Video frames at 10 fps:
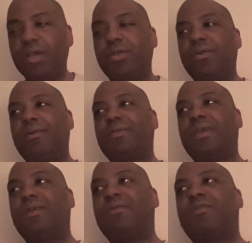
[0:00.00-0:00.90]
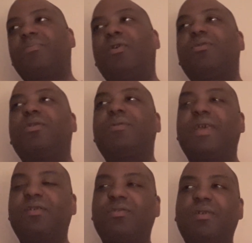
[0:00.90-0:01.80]
you know what I'm saying? Small
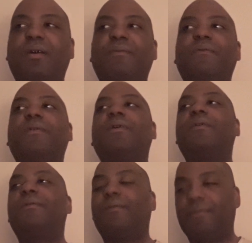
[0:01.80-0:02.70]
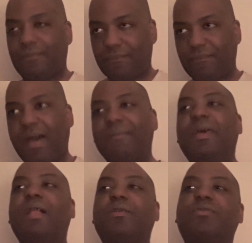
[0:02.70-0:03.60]
donation of
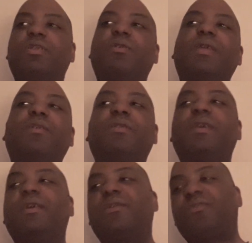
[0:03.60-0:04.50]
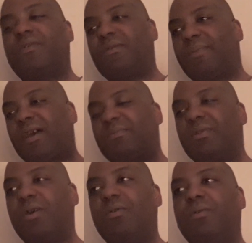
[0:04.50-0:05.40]
$5. The donation link in the description box
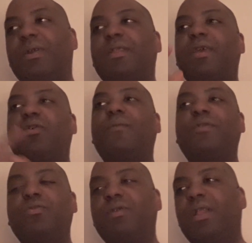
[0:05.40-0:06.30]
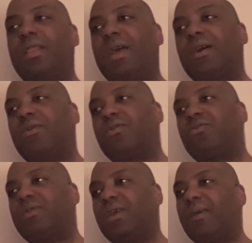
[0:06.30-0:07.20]
below. I want to thank you all for tuning in and logging on
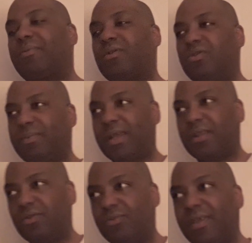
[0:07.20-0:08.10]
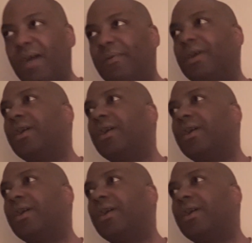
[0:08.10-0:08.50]
to another episode of Illuminati News Hour